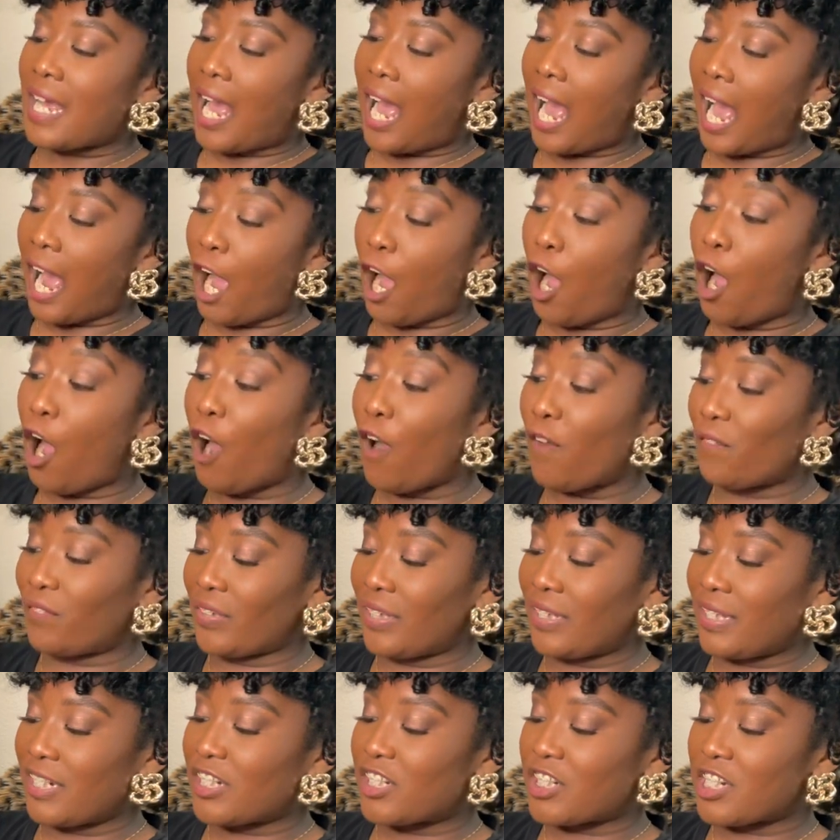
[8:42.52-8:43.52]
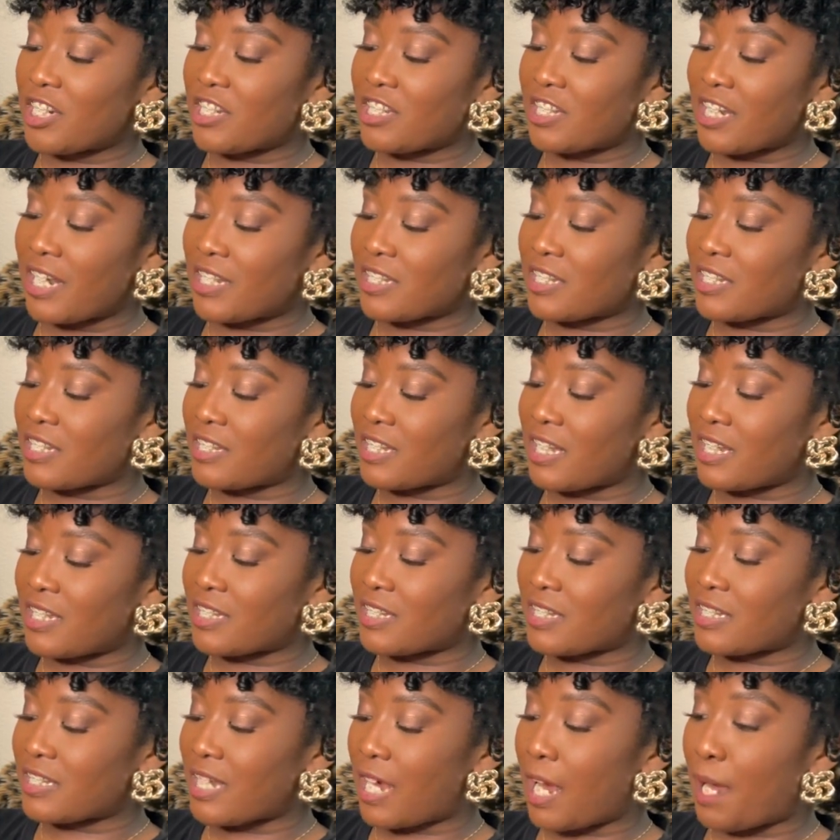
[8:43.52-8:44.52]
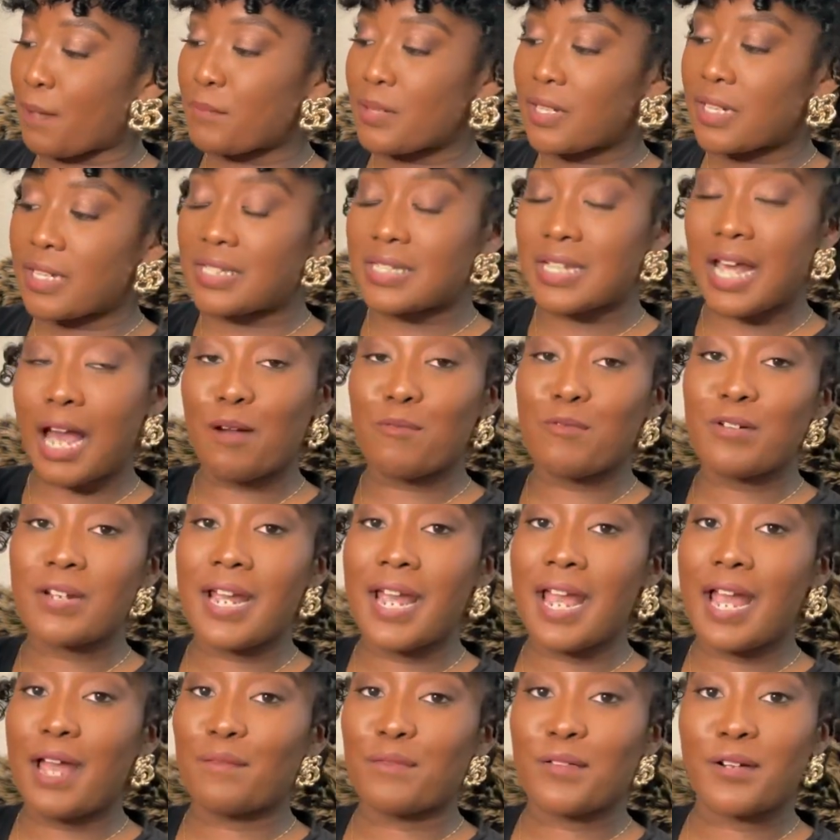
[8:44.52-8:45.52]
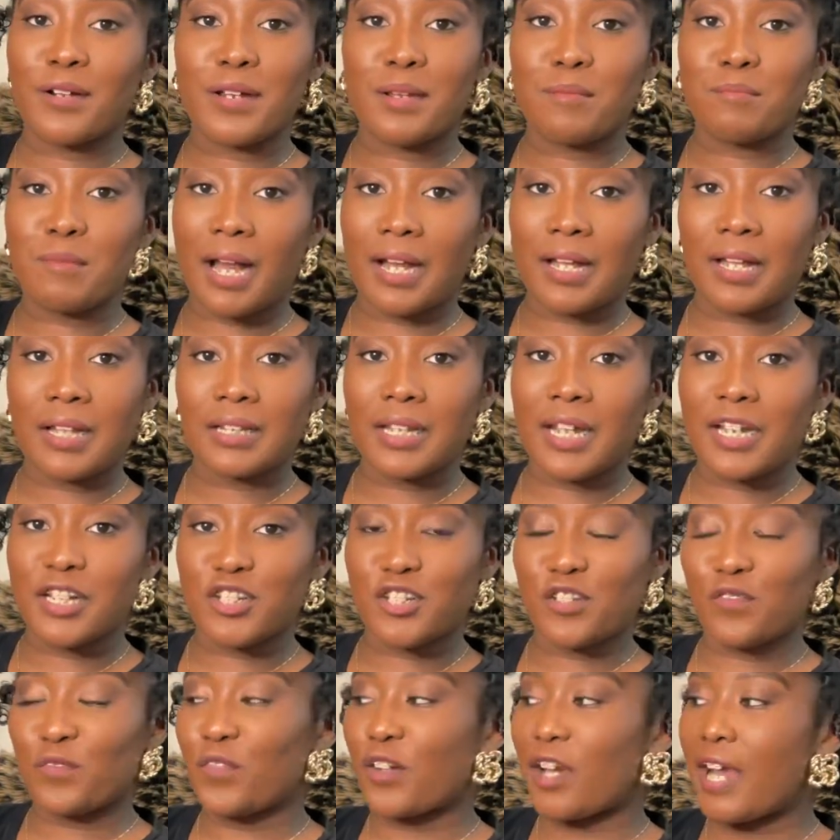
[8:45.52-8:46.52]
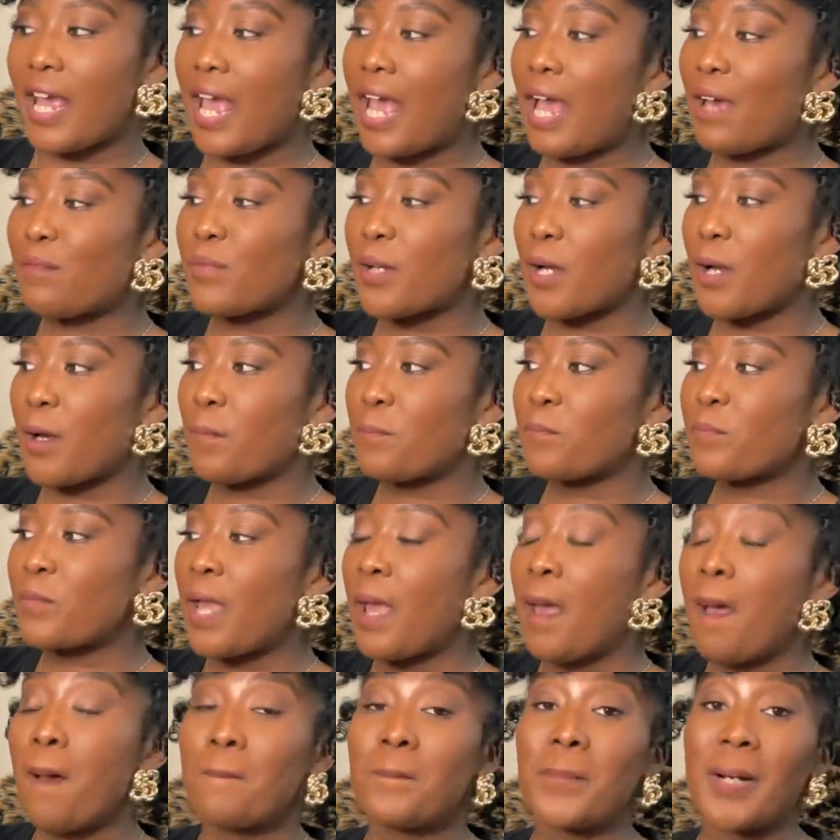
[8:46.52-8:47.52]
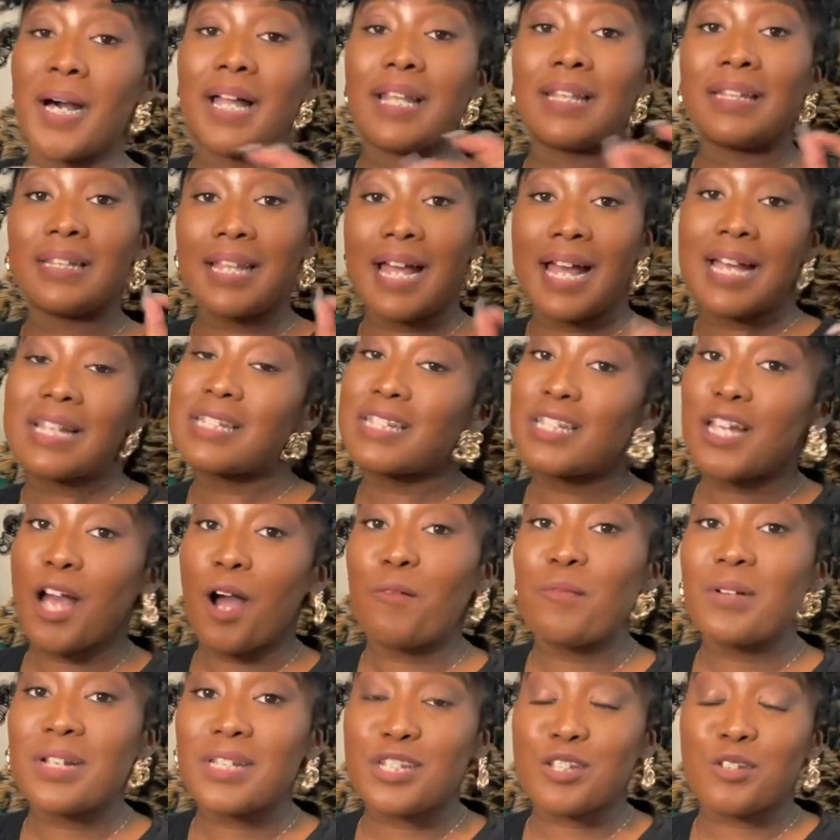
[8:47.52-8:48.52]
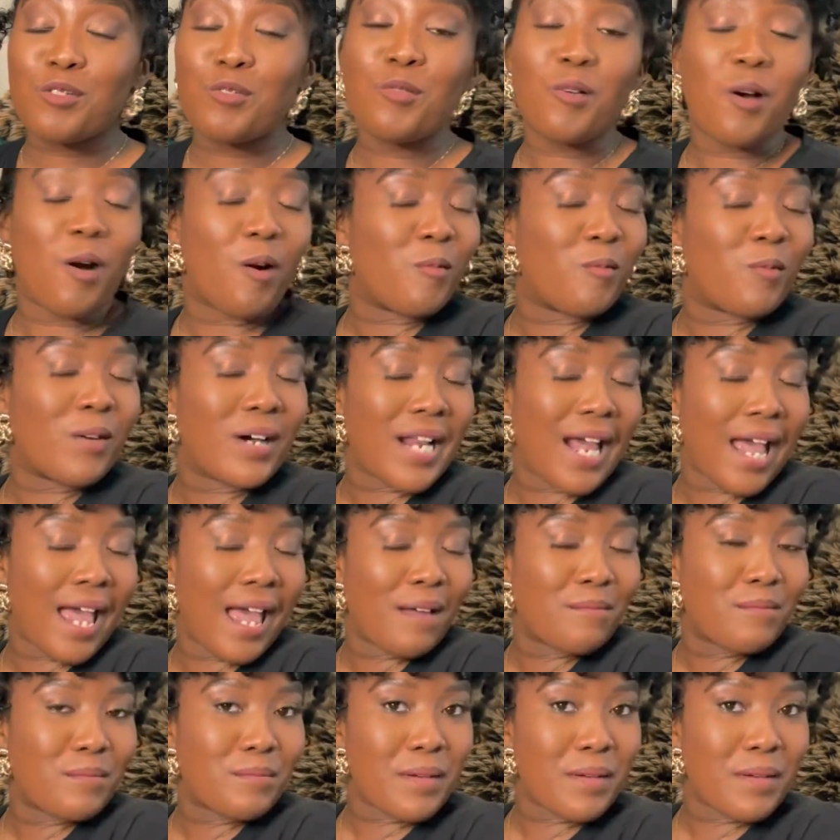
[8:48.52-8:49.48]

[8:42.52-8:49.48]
I hopefully she stands the test of time, because I want to have her in my collection forever. But let's go into what I have in